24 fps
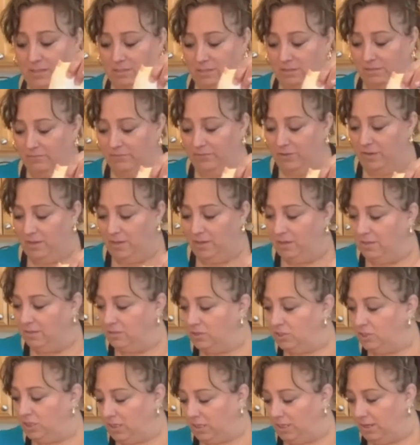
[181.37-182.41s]
of
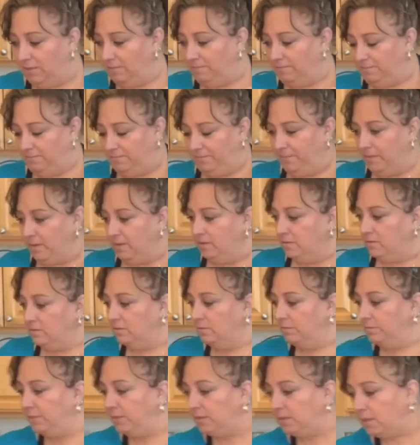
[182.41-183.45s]
chicken. So I'm
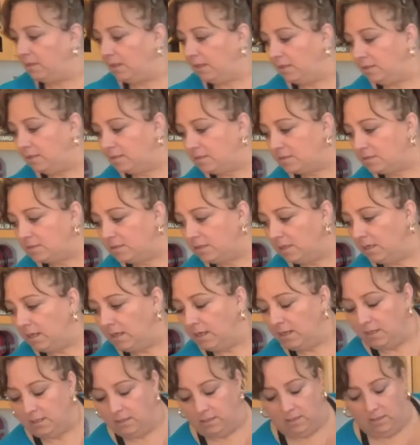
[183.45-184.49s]
gonna put that
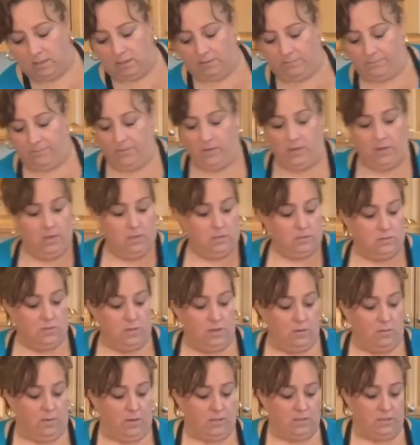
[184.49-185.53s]
aside there. So
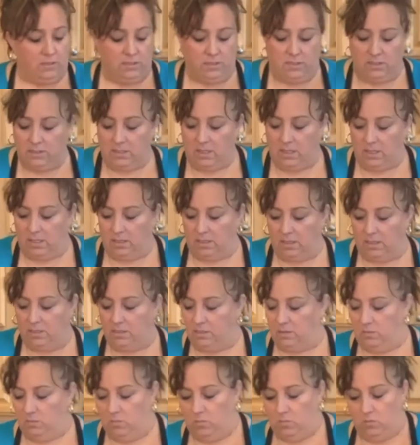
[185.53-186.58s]
anyway, so this is getting
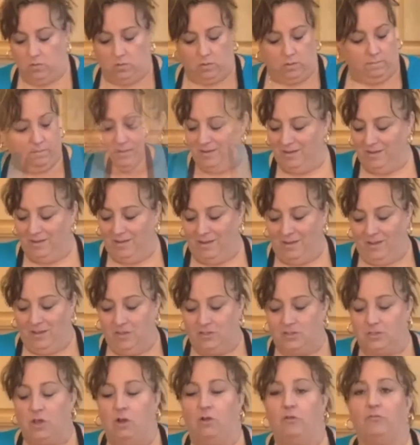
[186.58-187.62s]
nice and warm.
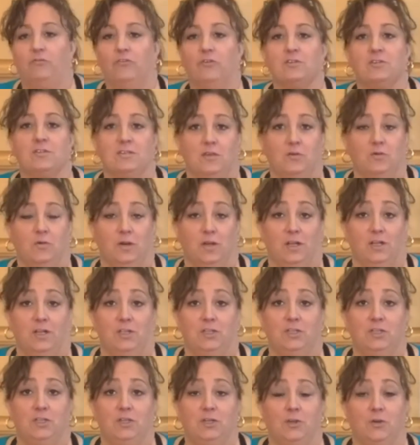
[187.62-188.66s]
So first thing we're going to
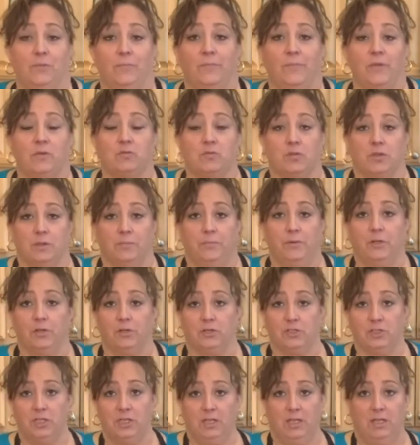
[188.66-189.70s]
do is we're going to put our
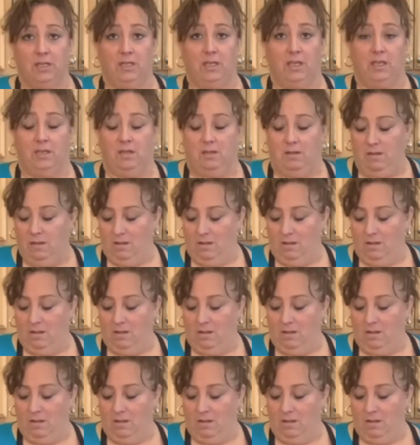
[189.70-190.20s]
chicken in